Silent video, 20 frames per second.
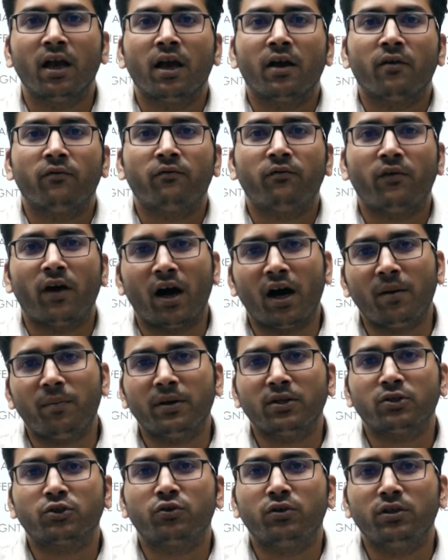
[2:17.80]
wahan par
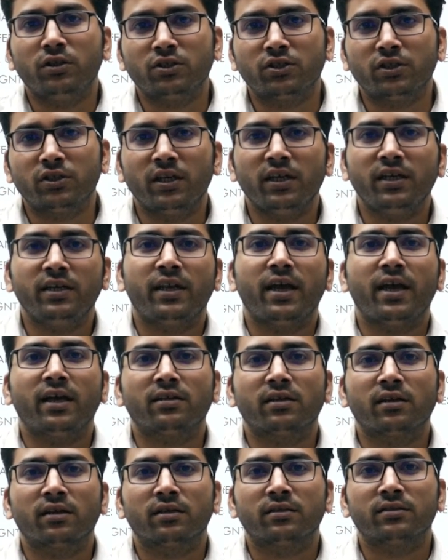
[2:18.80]
judiciary take
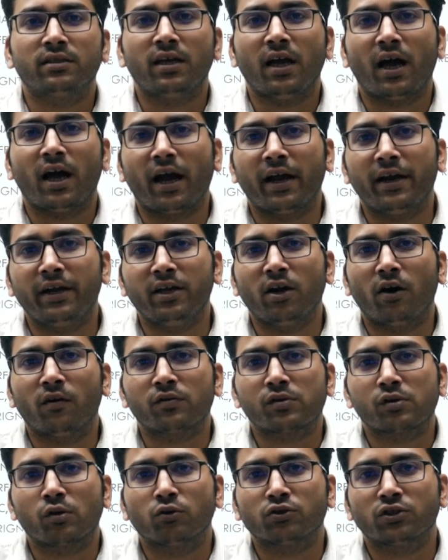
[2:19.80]
the idea of
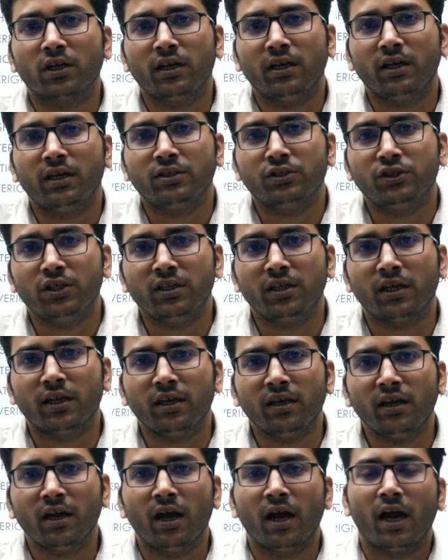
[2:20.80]
social
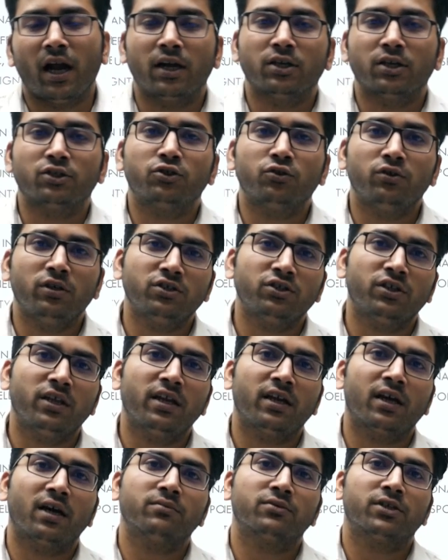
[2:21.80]
engineering and judiciary
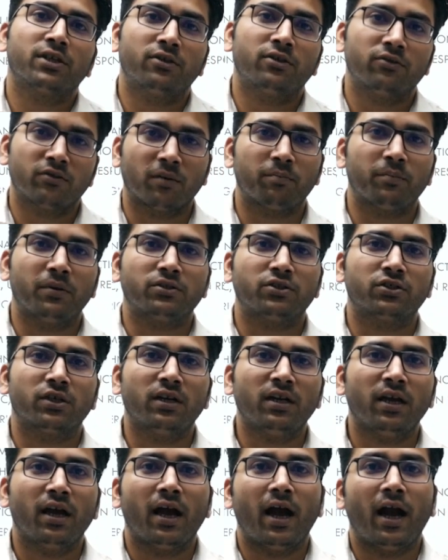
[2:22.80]
comes into the
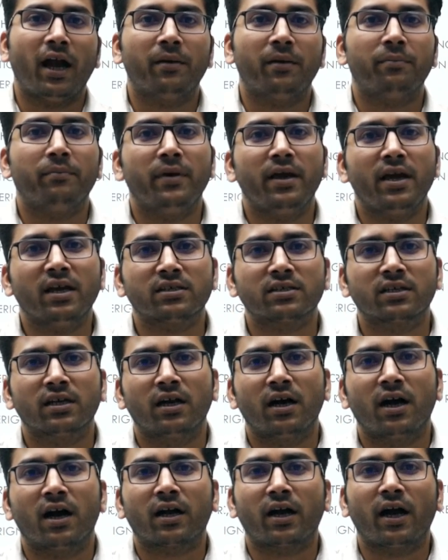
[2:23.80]
picture and makes
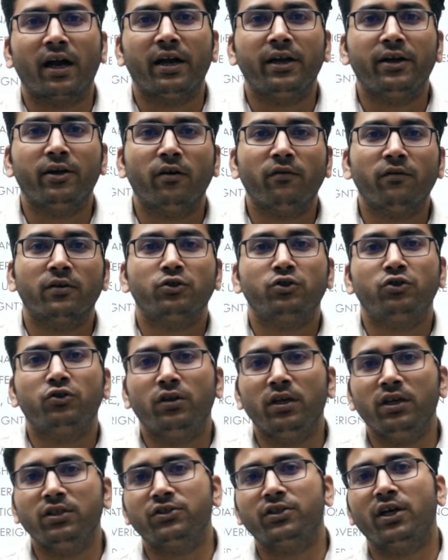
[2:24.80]
a kind of
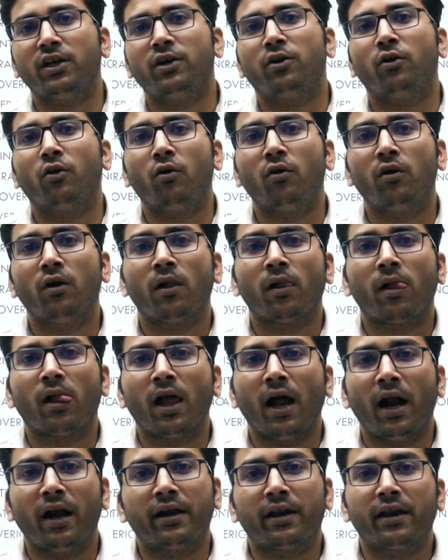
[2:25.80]
judicial law
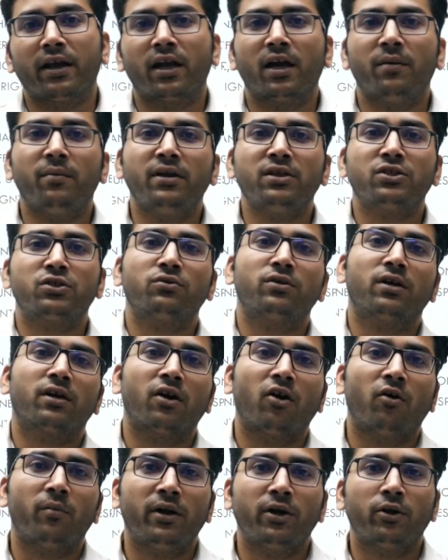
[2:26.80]
and recommends to the
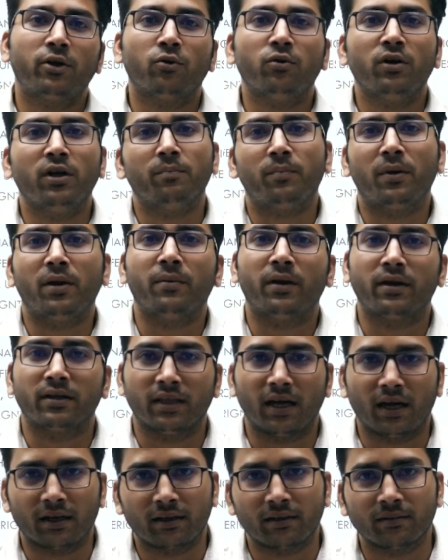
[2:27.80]
government to implement
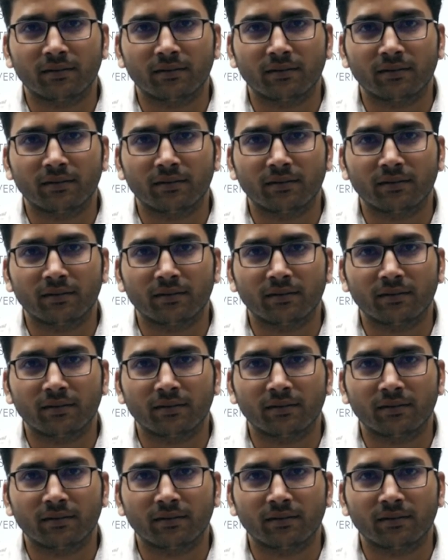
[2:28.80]
that.